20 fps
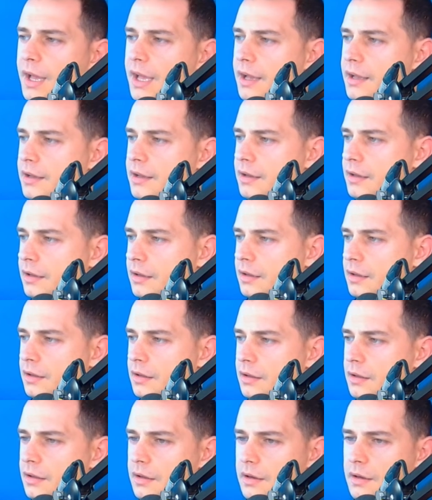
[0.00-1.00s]
back,
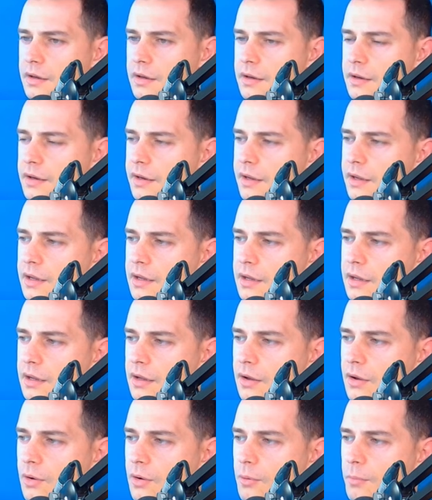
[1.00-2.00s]
click
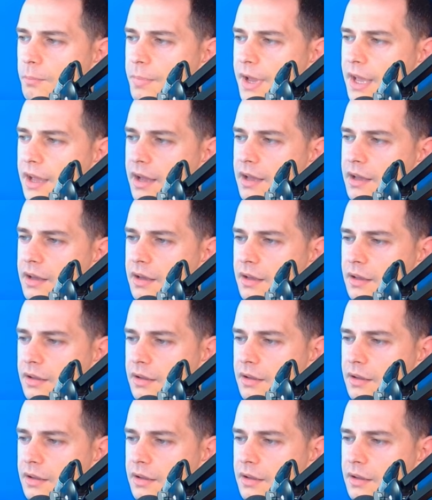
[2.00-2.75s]
go back.